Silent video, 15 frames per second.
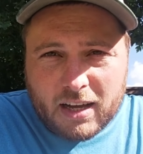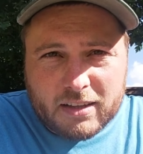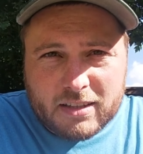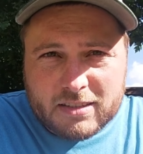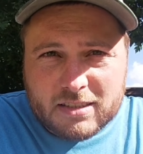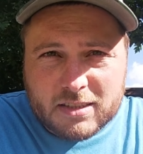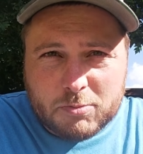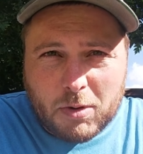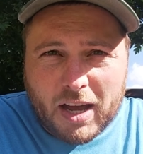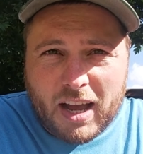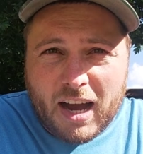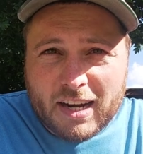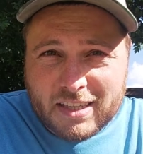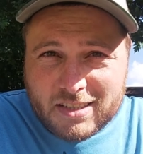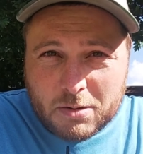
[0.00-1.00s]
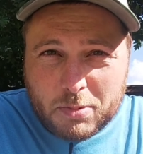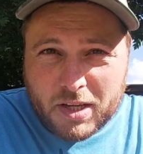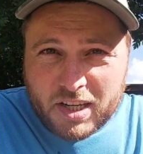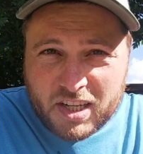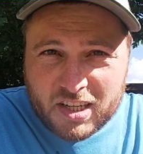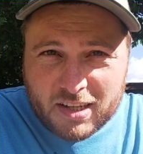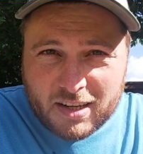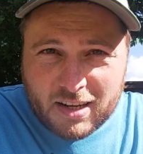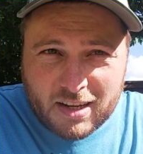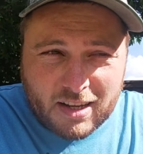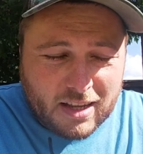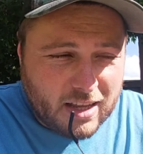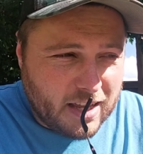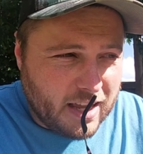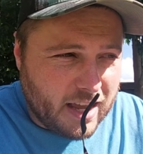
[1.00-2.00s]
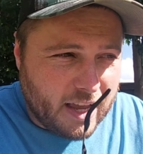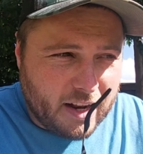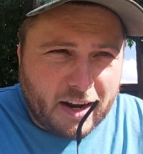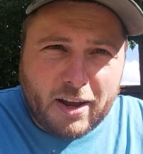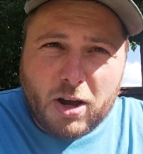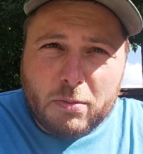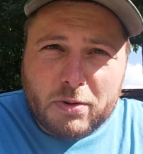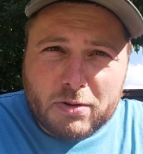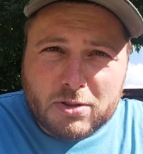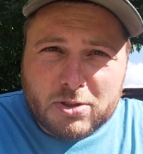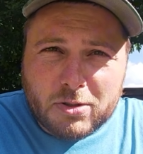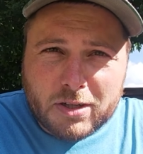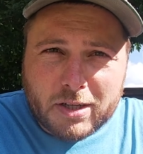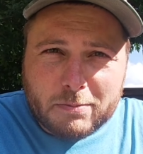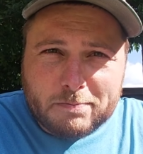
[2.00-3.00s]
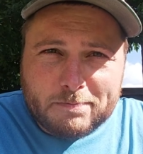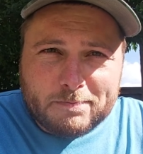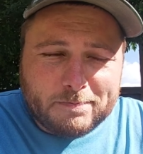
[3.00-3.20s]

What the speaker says: This is my honest opinion, and I hope you enjoyed it.